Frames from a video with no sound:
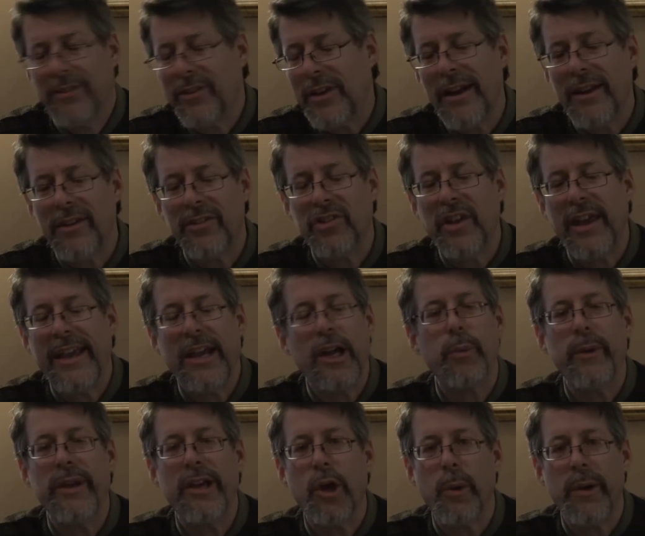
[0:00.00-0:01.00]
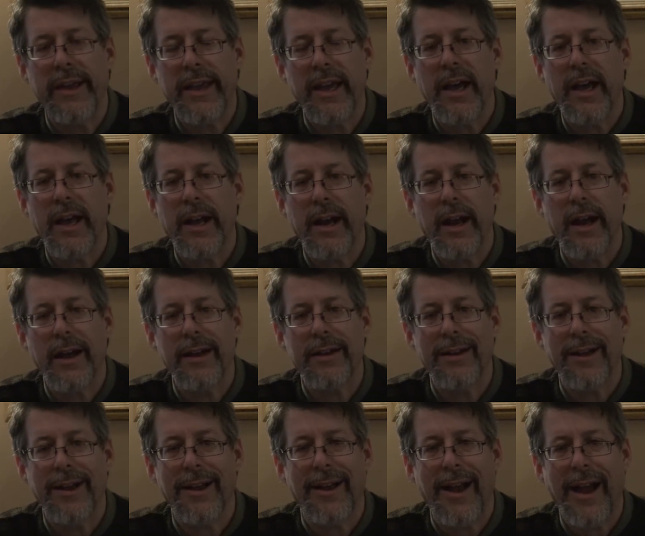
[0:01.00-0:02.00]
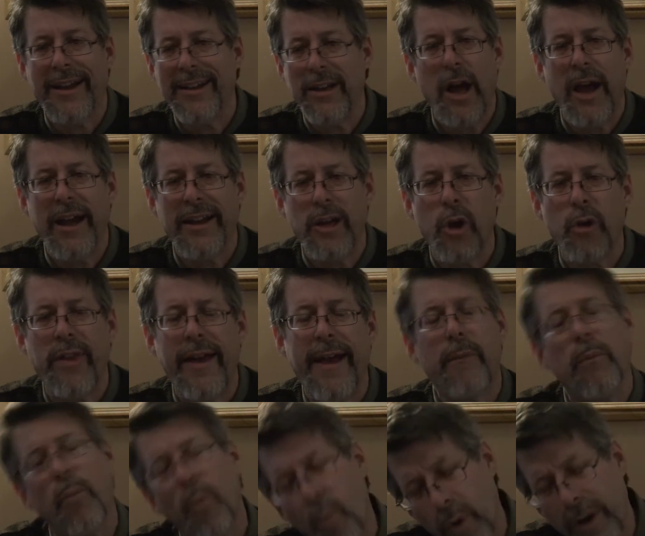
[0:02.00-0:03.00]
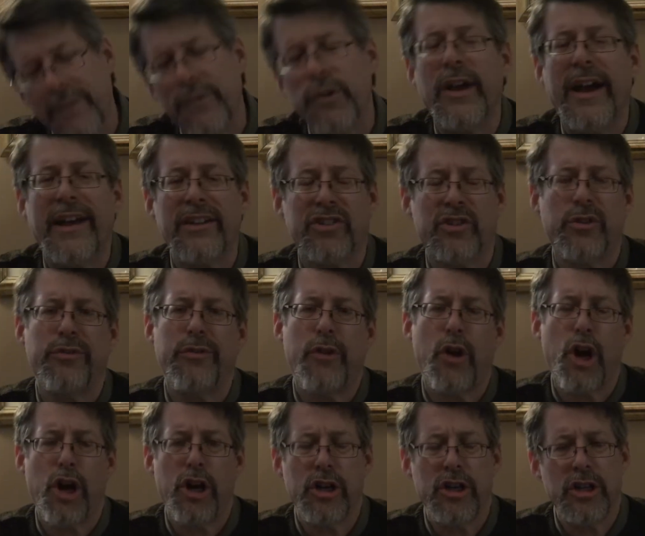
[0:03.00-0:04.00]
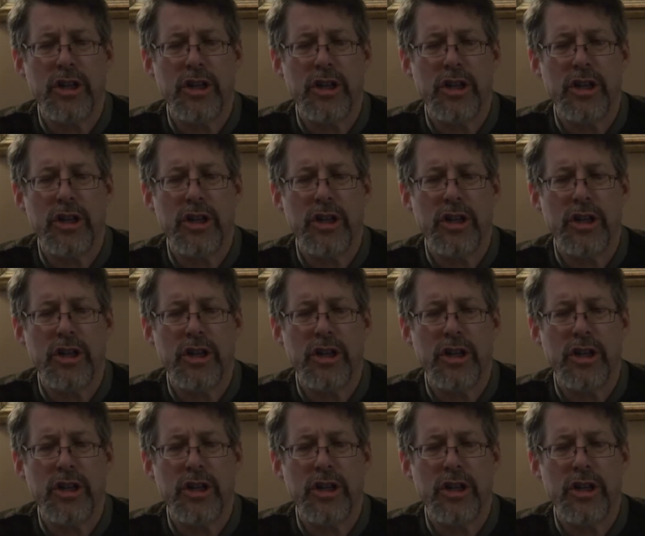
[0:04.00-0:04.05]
it's got to say, here we go again. I, kn I know that. What have you got so far?